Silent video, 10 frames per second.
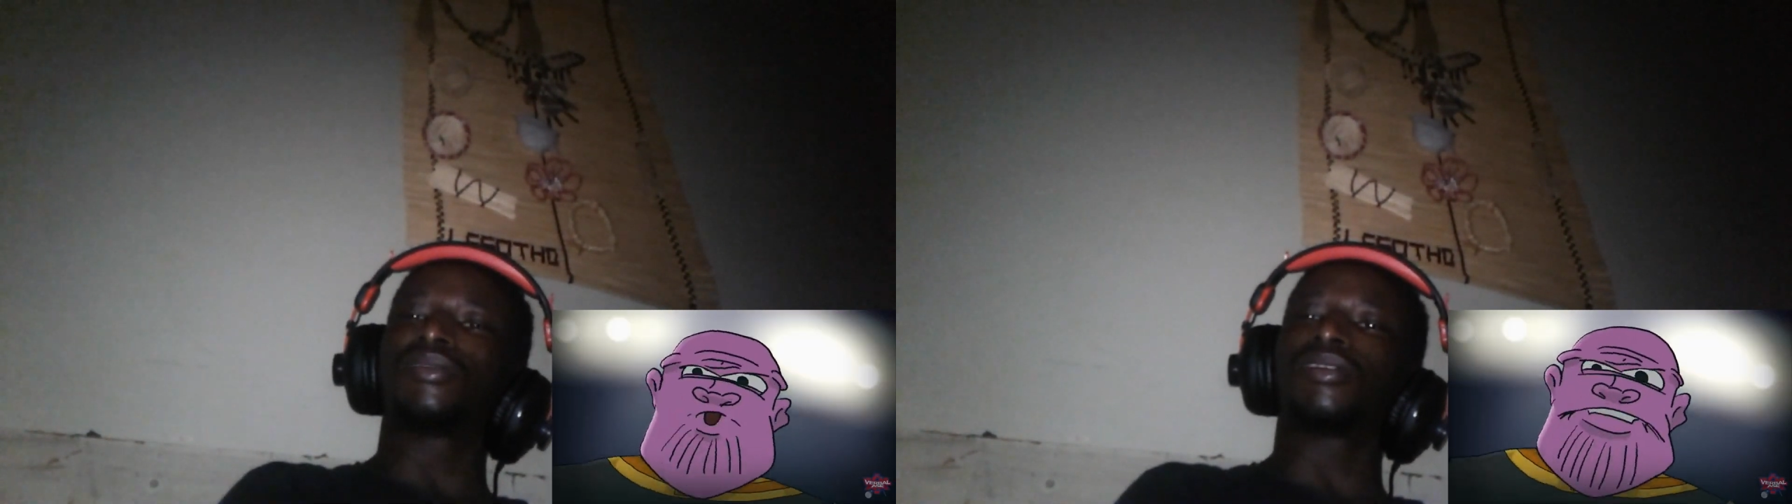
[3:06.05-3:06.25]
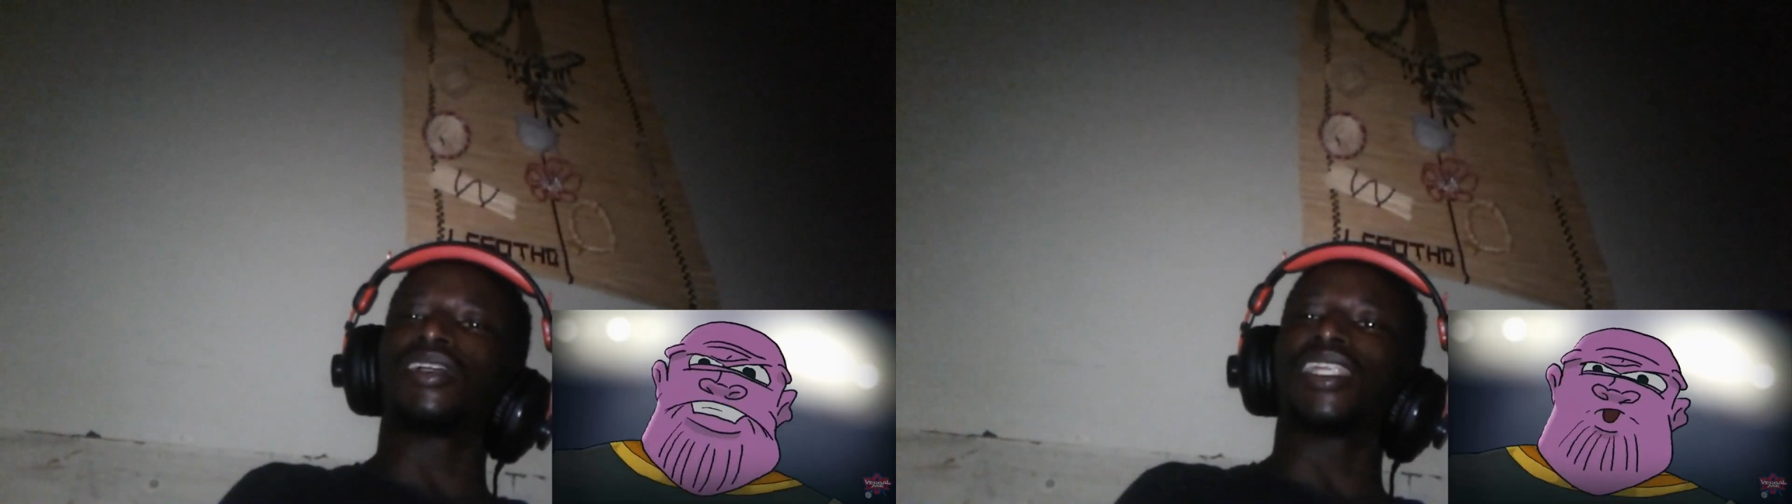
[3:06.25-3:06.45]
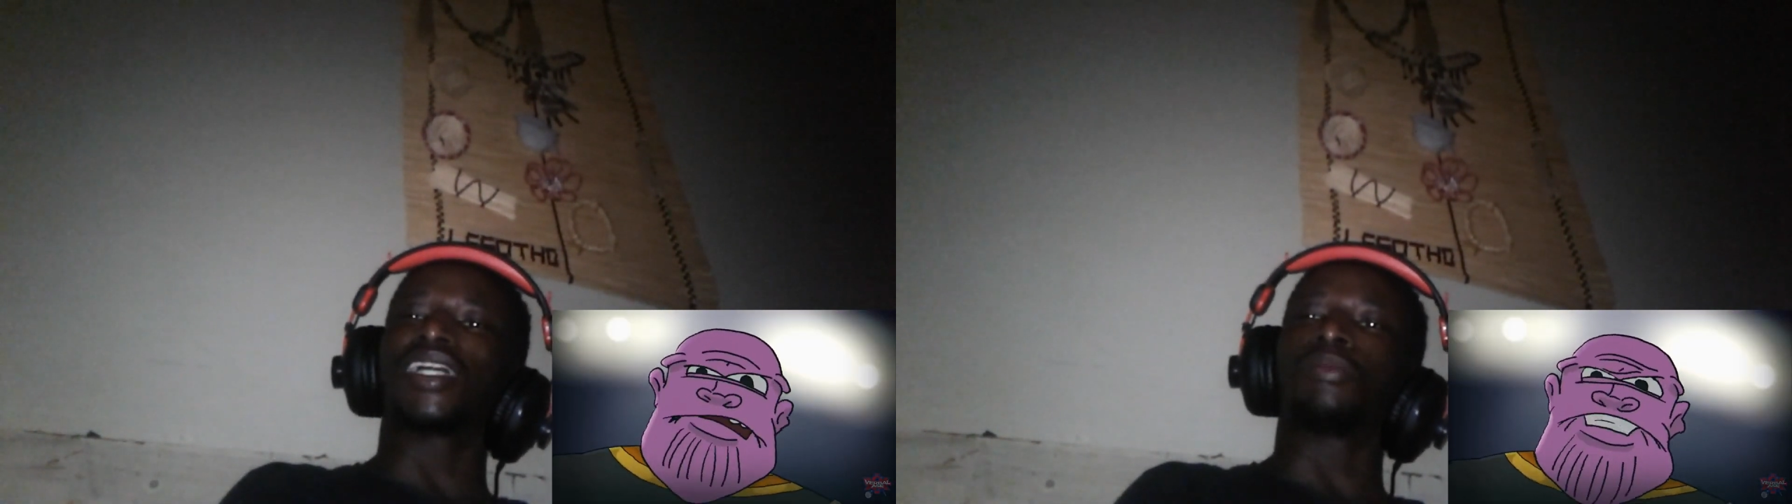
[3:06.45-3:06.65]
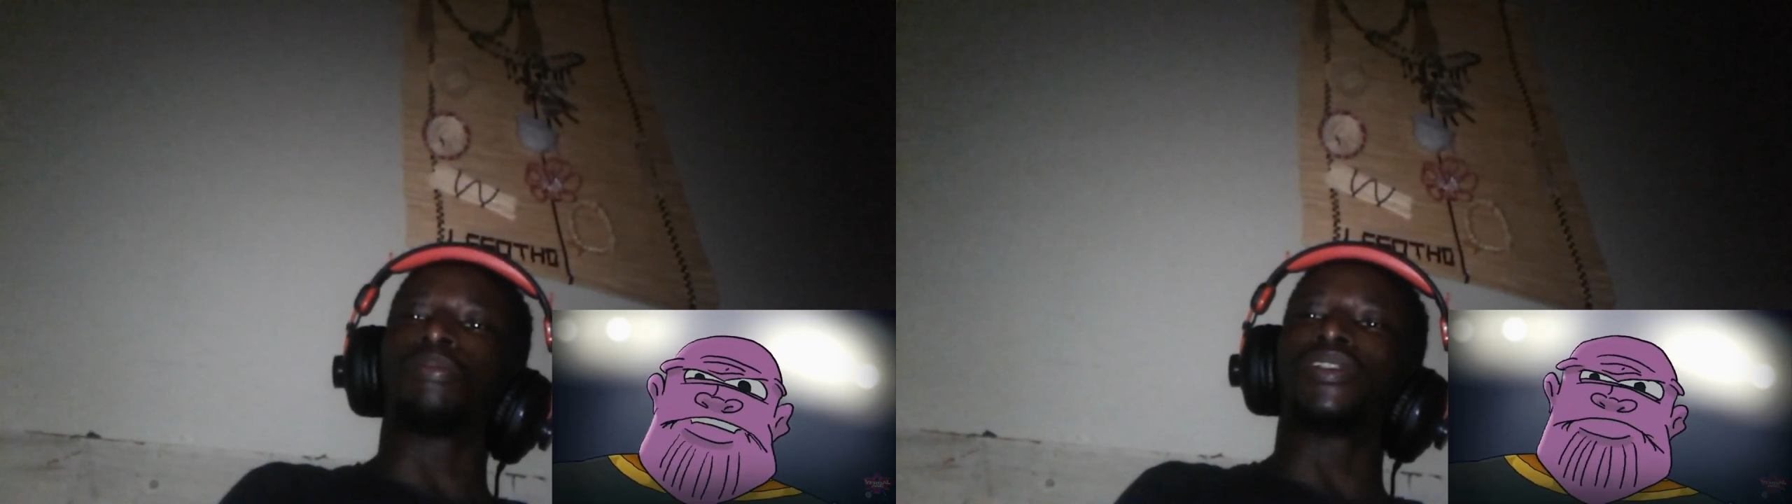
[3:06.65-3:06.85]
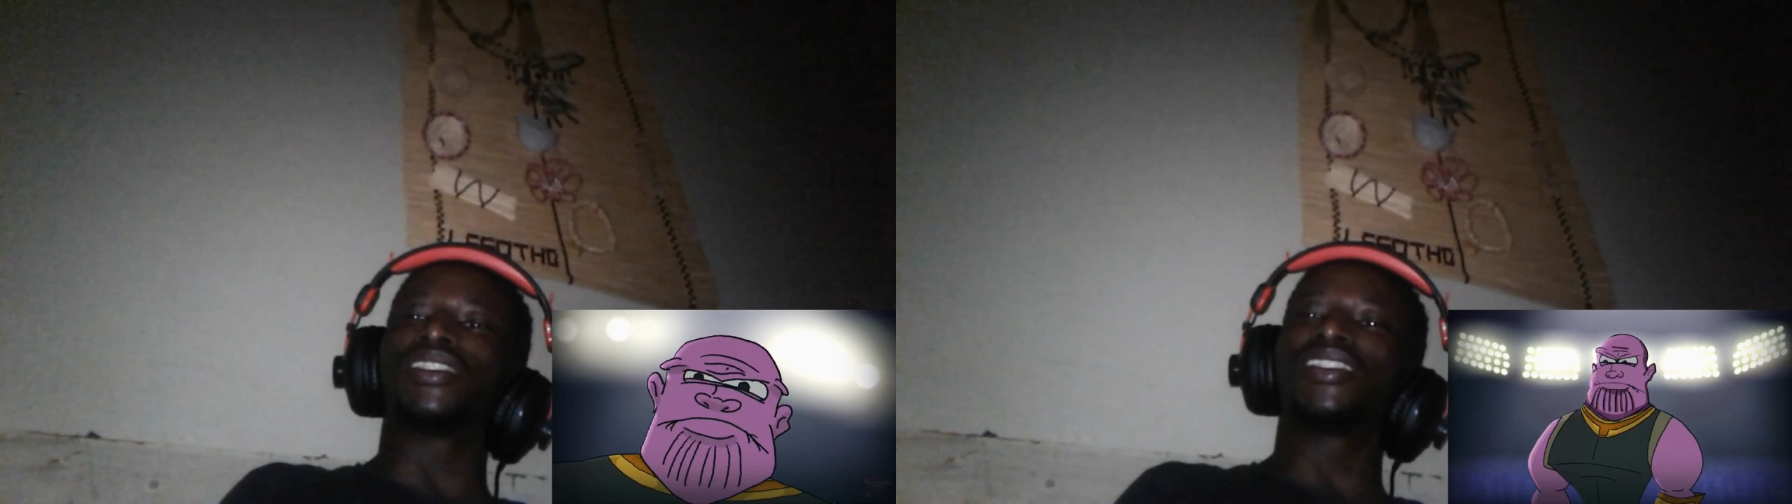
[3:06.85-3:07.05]
talking like a
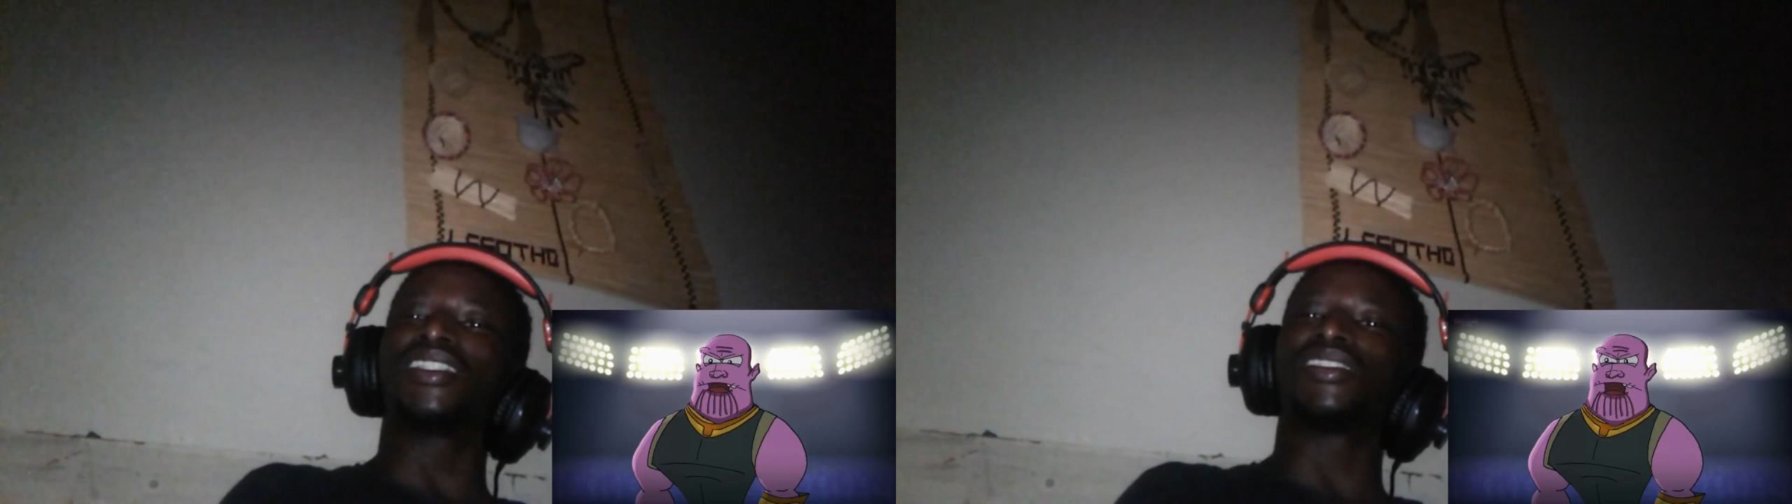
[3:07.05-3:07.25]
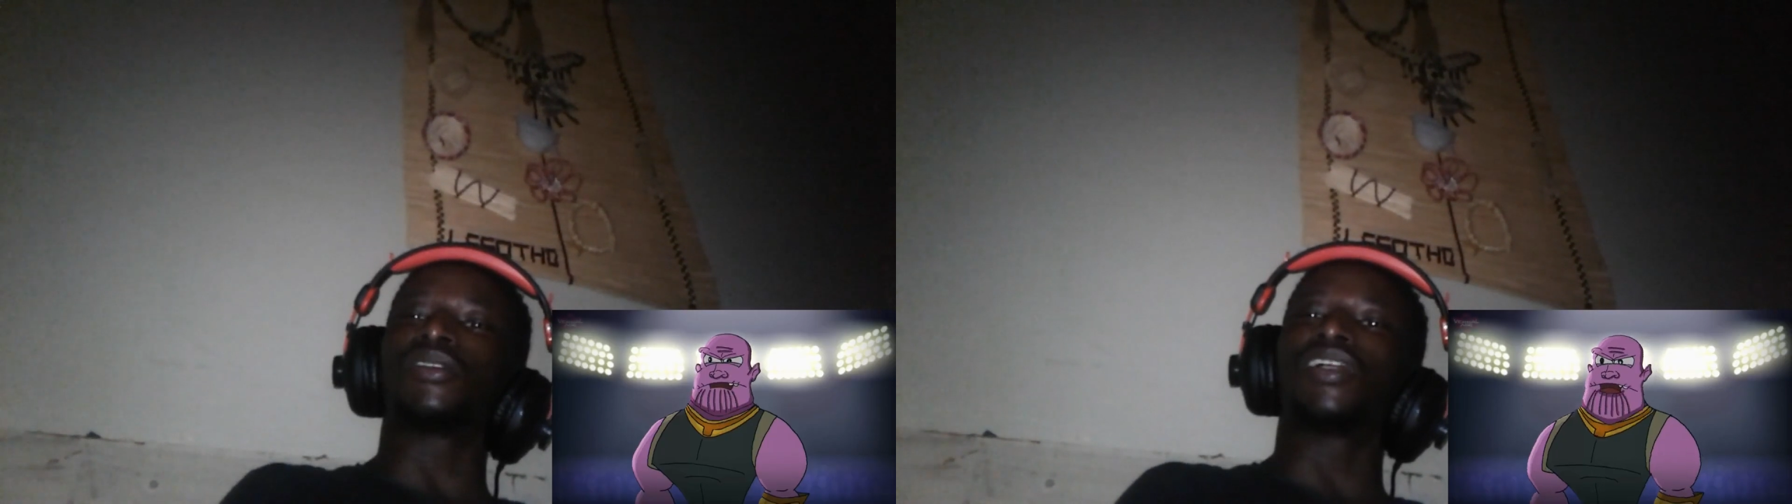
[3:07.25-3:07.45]
prison.